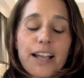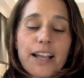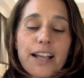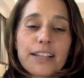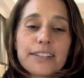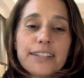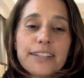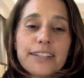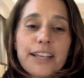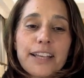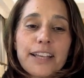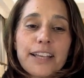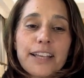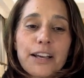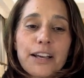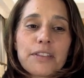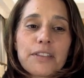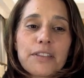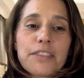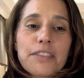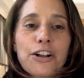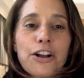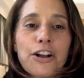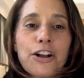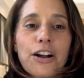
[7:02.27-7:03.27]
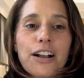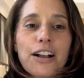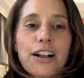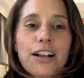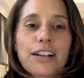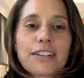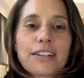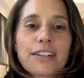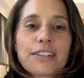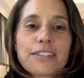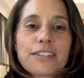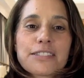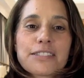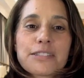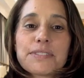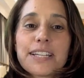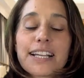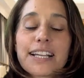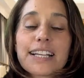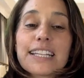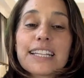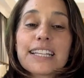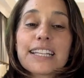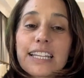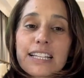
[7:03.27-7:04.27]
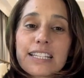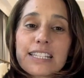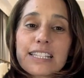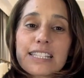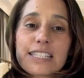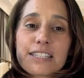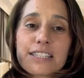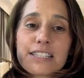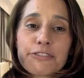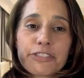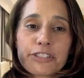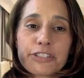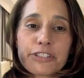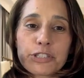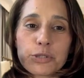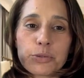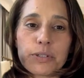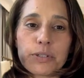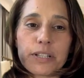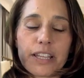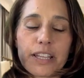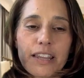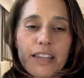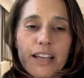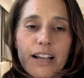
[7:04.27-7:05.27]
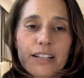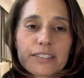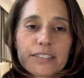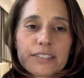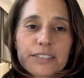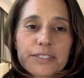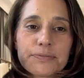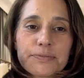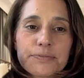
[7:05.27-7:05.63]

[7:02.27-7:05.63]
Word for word: Now, there are some techniques for doing that.